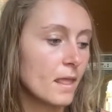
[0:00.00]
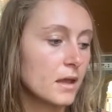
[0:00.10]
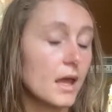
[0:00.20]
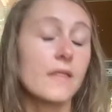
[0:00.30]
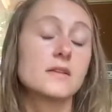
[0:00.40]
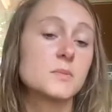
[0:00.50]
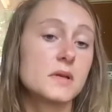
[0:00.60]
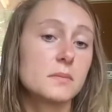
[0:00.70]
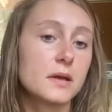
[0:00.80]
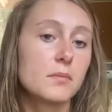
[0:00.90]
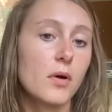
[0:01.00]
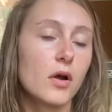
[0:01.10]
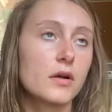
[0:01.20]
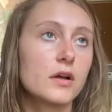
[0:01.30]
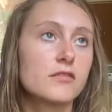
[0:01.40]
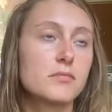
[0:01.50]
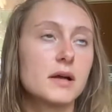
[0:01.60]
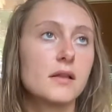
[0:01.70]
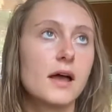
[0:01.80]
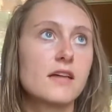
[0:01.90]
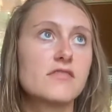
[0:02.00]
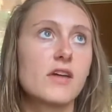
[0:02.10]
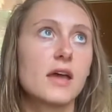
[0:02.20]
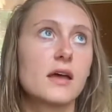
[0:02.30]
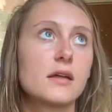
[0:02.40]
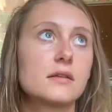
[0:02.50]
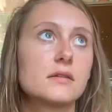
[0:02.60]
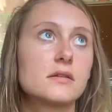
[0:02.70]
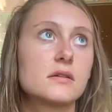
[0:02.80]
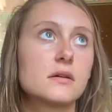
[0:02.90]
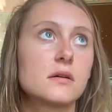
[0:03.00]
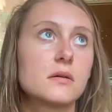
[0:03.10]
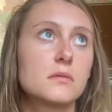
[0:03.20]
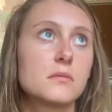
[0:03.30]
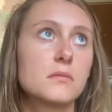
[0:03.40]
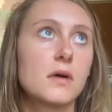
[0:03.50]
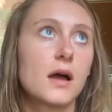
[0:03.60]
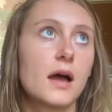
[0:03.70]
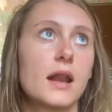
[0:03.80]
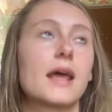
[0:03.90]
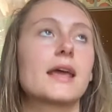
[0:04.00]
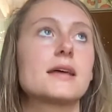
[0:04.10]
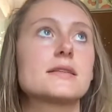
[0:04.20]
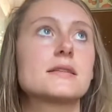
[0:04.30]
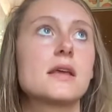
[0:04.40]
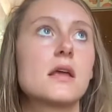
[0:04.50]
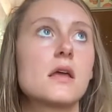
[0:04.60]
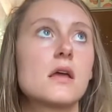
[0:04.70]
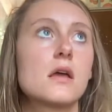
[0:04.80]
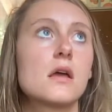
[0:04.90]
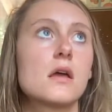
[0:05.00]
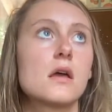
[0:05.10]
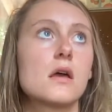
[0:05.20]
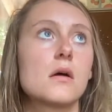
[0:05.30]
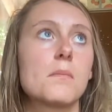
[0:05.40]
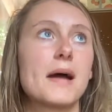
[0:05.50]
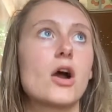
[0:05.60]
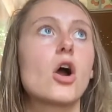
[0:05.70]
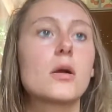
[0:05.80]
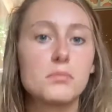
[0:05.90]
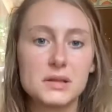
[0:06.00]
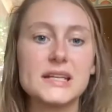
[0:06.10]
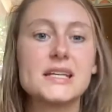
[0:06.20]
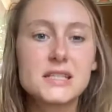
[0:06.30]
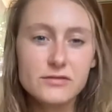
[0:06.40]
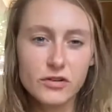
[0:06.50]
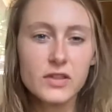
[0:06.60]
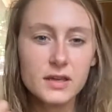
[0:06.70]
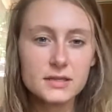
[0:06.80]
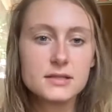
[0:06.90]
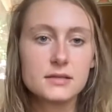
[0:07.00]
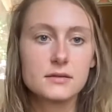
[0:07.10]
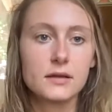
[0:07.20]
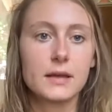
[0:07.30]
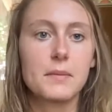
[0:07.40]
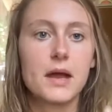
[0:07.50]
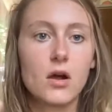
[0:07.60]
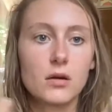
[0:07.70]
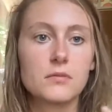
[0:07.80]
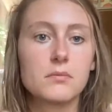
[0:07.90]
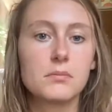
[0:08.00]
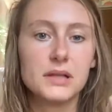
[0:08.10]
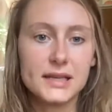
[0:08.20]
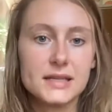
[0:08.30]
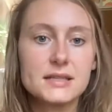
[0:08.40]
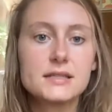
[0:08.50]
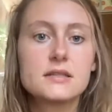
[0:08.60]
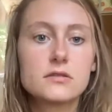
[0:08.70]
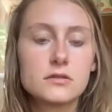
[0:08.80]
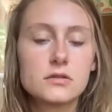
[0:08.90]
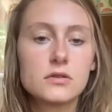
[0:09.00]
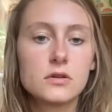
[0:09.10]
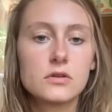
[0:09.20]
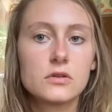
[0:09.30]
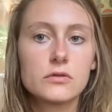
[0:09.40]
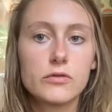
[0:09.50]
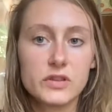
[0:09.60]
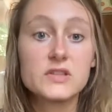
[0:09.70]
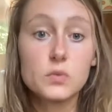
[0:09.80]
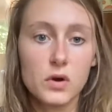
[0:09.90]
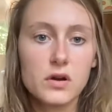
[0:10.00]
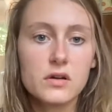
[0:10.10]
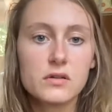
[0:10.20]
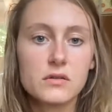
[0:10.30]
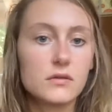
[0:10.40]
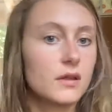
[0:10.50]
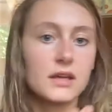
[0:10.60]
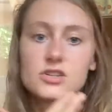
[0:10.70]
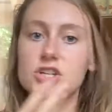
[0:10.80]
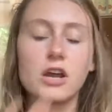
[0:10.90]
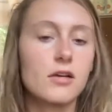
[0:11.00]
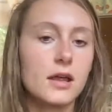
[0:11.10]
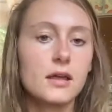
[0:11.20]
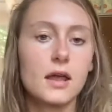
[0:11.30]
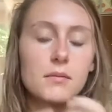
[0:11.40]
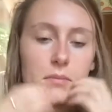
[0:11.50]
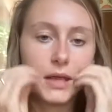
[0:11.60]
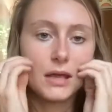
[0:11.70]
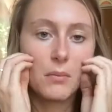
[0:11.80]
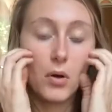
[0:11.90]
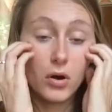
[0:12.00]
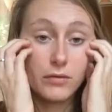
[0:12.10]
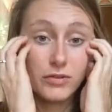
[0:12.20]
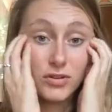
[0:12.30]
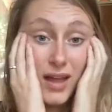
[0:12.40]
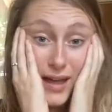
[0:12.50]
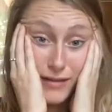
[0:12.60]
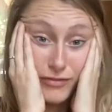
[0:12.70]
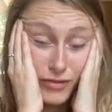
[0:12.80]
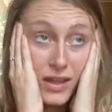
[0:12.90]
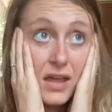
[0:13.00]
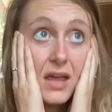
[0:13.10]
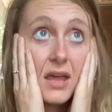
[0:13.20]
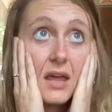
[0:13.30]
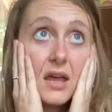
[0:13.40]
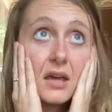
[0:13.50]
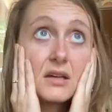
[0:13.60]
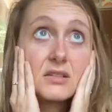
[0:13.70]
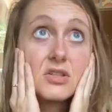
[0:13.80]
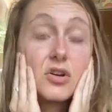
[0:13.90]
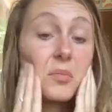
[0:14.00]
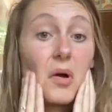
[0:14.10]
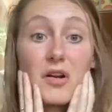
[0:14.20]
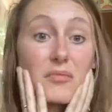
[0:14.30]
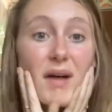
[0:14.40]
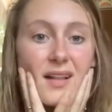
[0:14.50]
yeah, that's been a big part of my life. And I guess my heart bleeds for this. Like my heart bleeds for this work, like sharing and being a part of your life, because you're a part of my